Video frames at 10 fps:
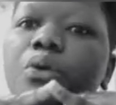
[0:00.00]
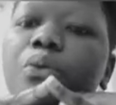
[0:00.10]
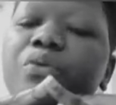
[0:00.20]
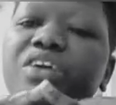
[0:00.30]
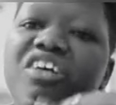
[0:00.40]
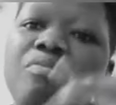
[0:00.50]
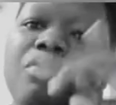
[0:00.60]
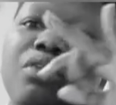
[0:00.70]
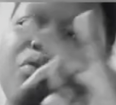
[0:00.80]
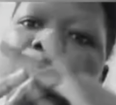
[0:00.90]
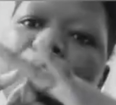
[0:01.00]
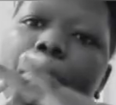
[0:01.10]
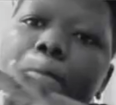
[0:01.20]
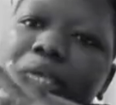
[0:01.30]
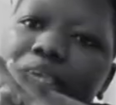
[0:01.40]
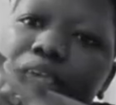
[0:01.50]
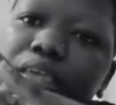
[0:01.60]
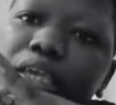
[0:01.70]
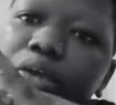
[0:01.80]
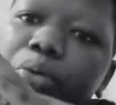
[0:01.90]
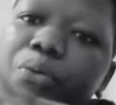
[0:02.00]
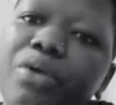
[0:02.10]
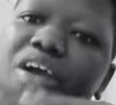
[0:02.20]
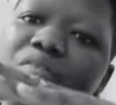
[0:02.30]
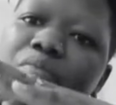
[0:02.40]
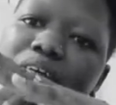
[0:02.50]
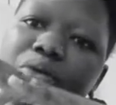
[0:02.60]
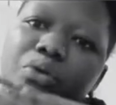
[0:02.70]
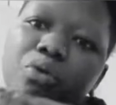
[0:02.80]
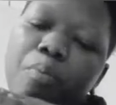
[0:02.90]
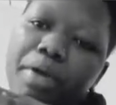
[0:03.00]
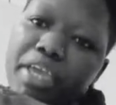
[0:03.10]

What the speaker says: we have blood group B, we have blood group